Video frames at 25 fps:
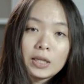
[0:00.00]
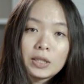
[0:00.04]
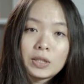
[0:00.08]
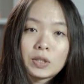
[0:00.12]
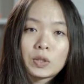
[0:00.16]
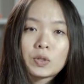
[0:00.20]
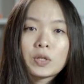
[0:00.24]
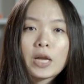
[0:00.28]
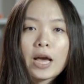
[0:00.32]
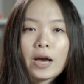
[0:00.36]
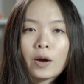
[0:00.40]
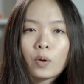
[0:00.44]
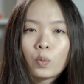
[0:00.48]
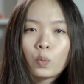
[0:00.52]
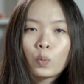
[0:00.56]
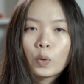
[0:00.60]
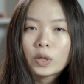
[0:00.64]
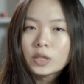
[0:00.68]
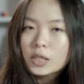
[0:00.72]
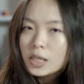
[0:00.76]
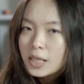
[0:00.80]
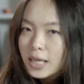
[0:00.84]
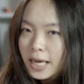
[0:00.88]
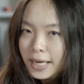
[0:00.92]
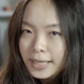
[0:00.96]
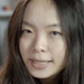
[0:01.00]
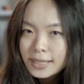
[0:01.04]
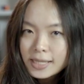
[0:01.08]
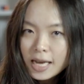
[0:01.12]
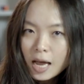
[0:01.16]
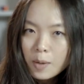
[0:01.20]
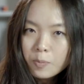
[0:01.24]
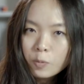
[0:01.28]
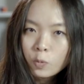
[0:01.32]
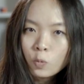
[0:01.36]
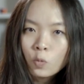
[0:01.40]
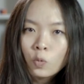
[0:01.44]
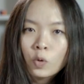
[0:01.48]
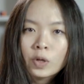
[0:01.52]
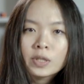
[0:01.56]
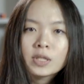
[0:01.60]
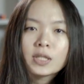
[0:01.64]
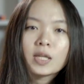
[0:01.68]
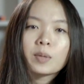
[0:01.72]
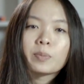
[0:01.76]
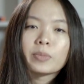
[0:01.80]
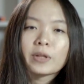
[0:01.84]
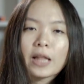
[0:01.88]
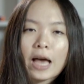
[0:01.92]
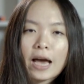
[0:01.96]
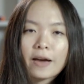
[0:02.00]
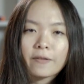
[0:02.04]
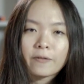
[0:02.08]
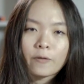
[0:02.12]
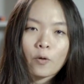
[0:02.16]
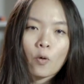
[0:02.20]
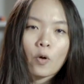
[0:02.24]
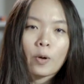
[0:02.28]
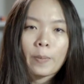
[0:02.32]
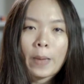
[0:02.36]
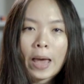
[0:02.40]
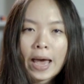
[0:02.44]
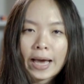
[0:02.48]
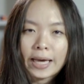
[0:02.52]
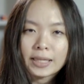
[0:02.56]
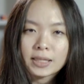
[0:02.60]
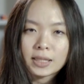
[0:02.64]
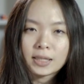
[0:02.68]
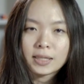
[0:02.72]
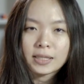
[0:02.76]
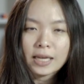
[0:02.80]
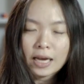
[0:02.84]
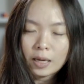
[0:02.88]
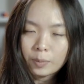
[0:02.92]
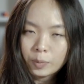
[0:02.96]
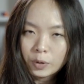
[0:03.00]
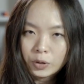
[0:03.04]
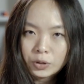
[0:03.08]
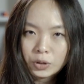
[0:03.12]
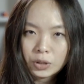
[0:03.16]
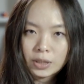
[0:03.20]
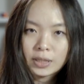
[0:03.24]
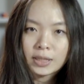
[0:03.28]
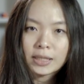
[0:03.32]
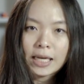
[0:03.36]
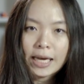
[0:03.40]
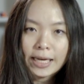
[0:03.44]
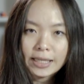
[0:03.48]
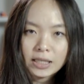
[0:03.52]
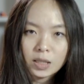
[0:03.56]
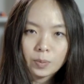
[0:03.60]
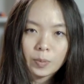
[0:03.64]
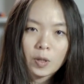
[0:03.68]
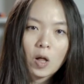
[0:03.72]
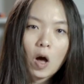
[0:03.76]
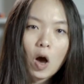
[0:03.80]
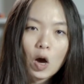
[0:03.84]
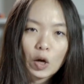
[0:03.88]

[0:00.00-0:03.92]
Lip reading: So now, what's the next step once a platform has established a sizable